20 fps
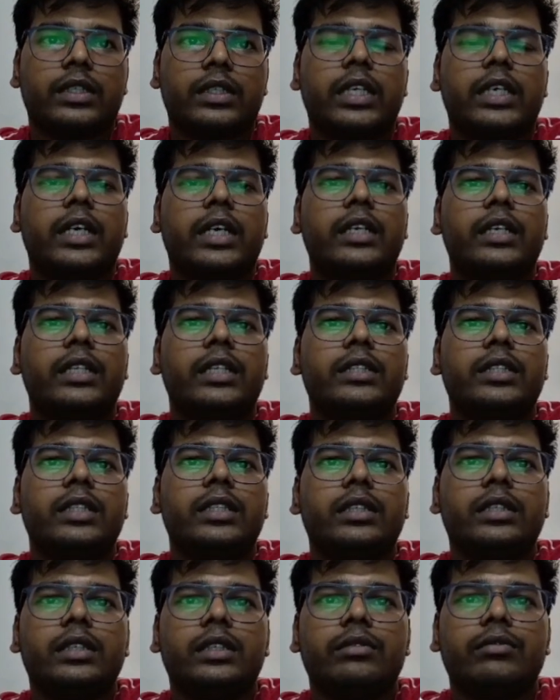the
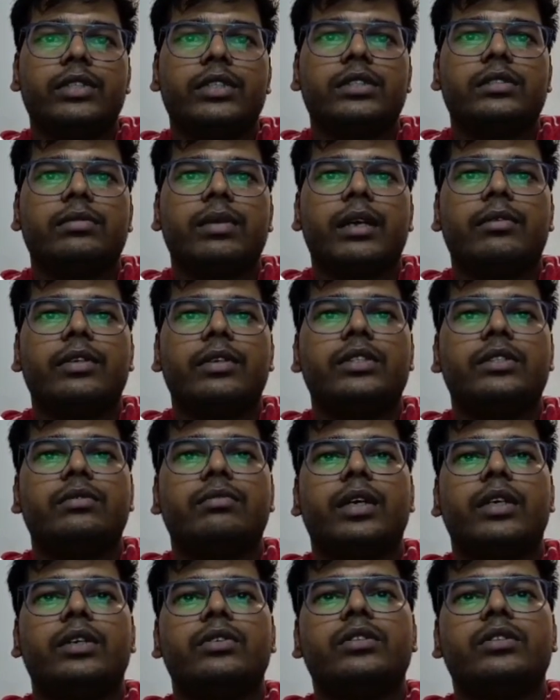condition by